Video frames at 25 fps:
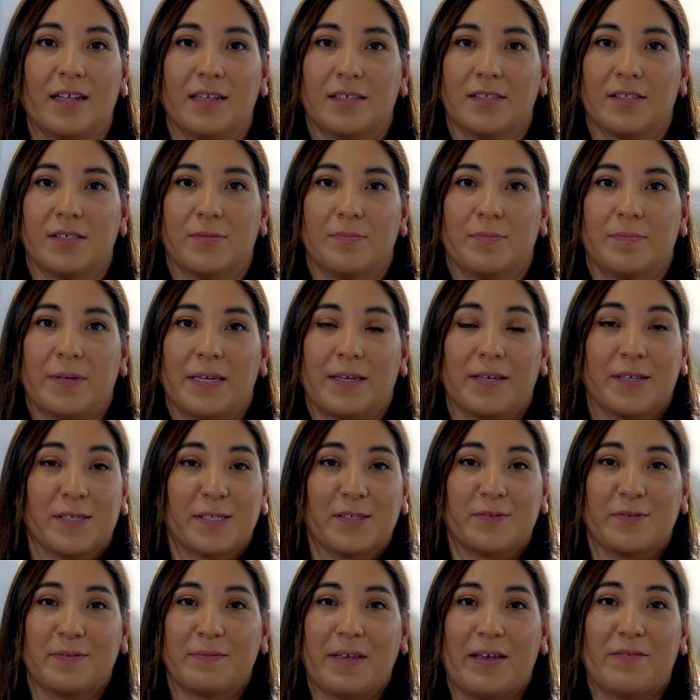that's because
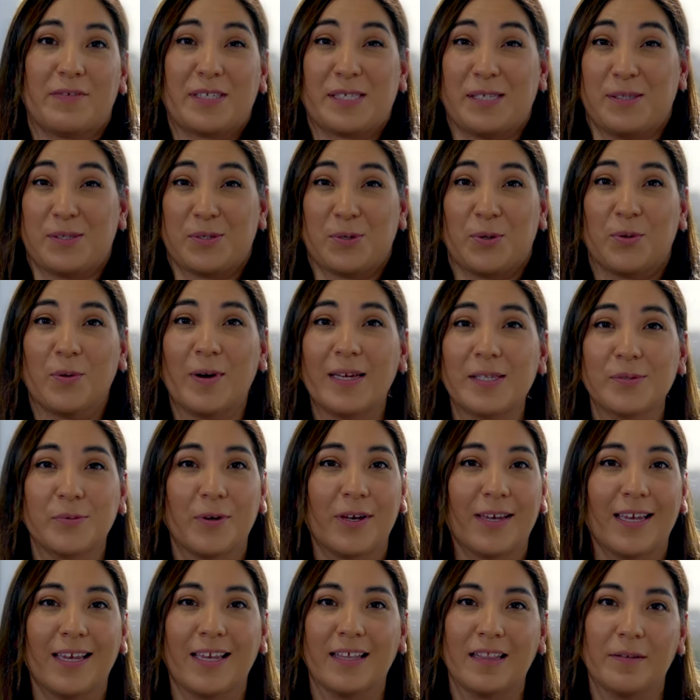Evisent's always
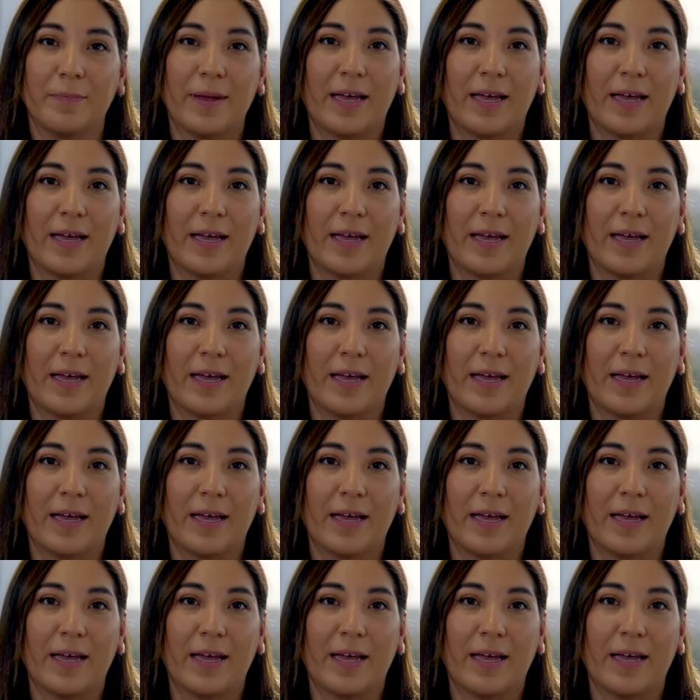working in the